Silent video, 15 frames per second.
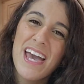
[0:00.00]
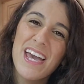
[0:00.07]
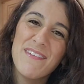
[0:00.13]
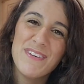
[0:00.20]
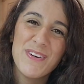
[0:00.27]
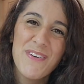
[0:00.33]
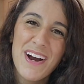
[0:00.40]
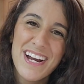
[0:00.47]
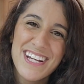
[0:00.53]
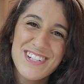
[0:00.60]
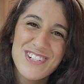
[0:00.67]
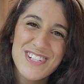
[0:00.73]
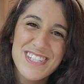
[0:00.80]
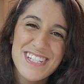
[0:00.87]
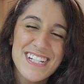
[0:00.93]
If you are
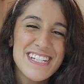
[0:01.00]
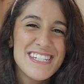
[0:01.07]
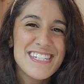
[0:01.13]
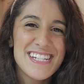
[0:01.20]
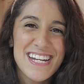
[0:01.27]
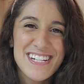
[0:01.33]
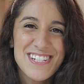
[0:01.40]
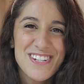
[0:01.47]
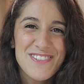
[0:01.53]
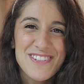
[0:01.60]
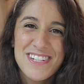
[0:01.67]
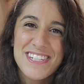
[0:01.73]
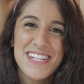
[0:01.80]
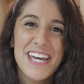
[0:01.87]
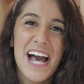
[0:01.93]
interested, stay tuned
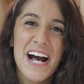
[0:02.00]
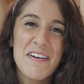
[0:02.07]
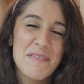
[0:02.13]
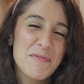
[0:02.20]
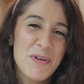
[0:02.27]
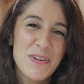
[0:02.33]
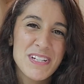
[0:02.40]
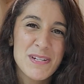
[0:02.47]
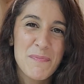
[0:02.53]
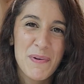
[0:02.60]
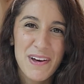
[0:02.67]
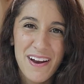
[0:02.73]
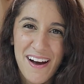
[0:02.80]
to see how I'm going to put